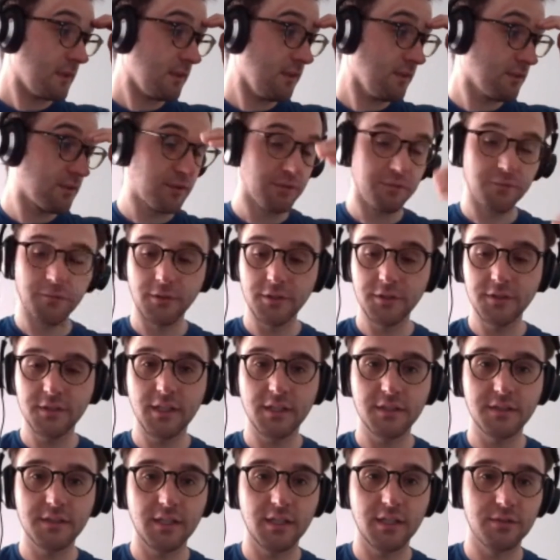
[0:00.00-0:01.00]
So the first
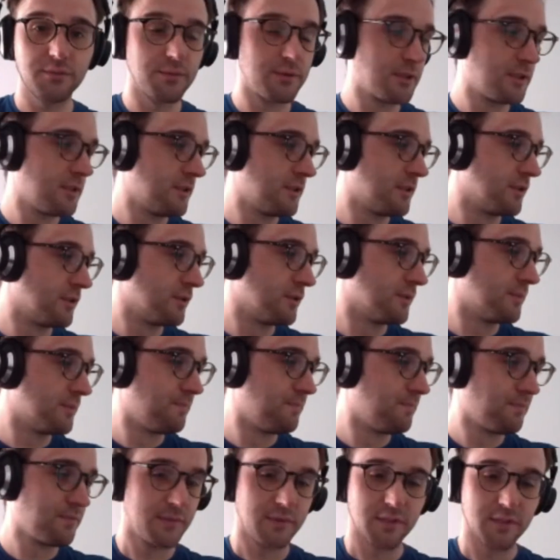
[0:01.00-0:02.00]
test case we're going to do
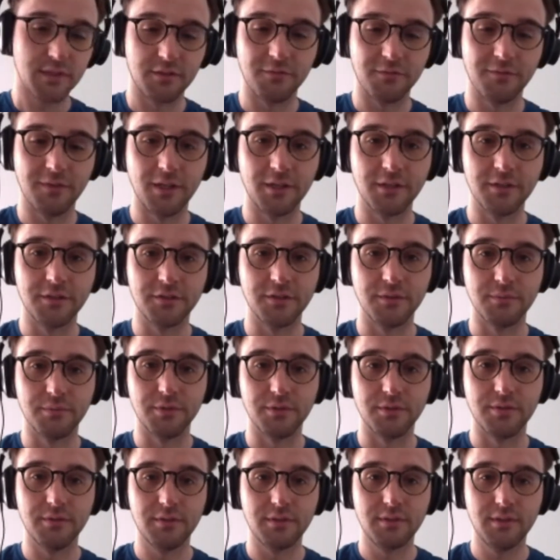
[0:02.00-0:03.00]
is very
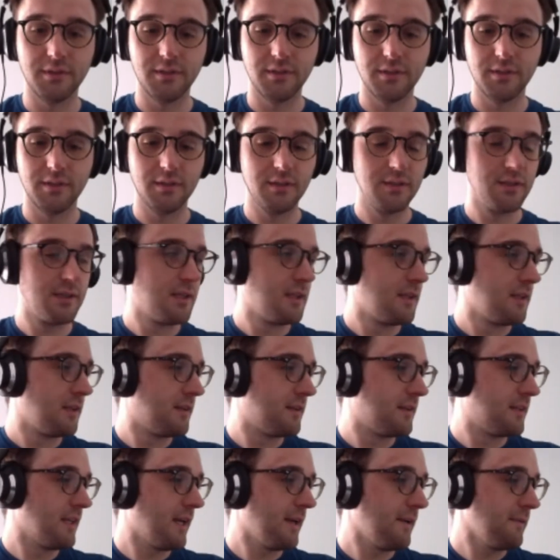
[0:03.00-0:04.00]
simple.
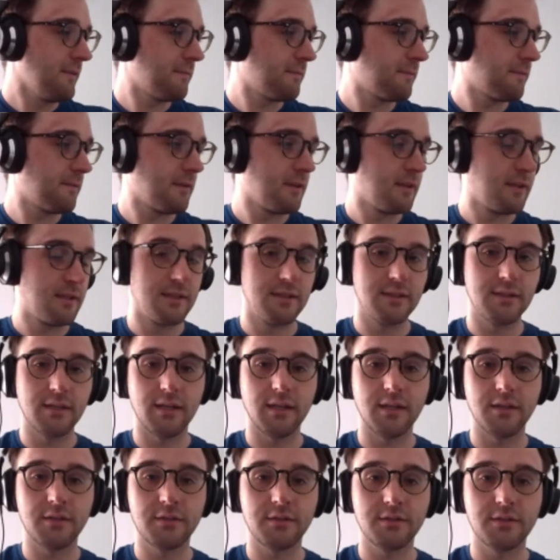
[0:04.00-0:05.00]
F
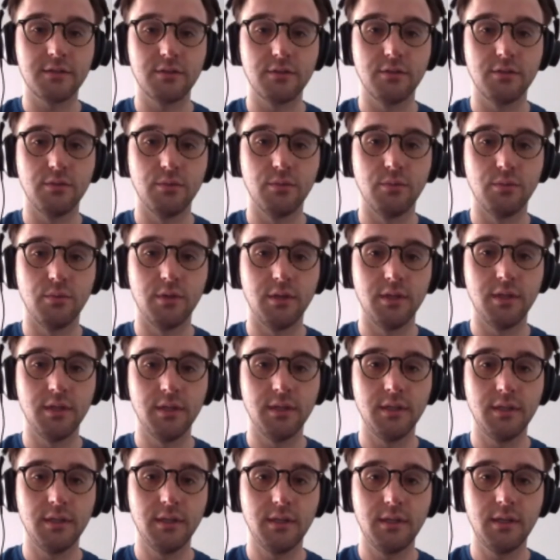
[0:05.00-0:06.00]
test
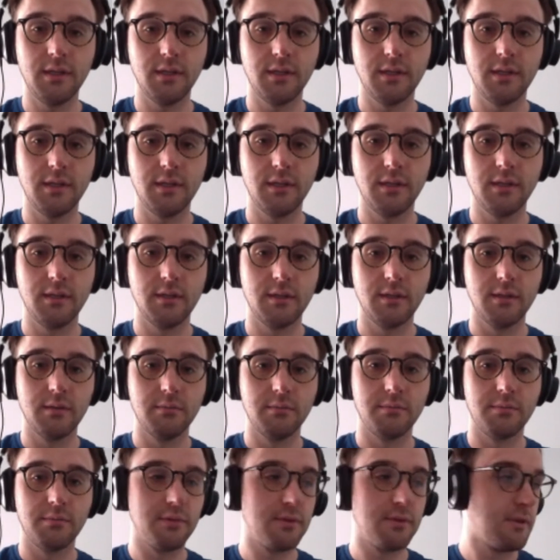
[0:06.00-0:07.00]
1
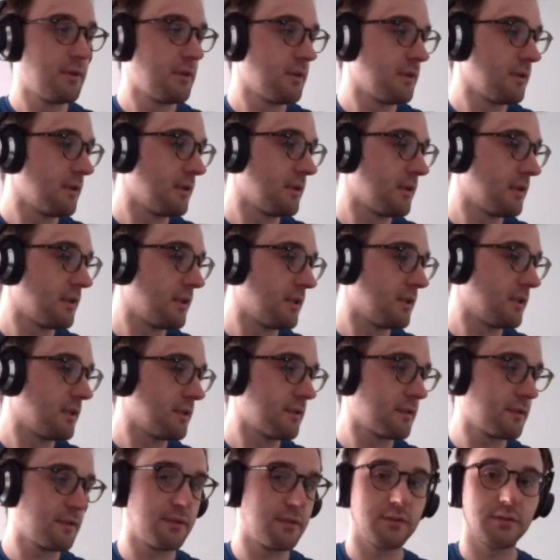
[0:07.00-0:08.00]

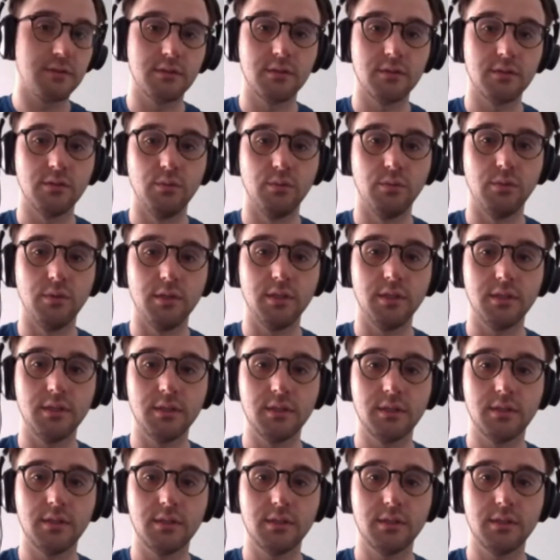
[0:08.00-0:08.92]
plus 1.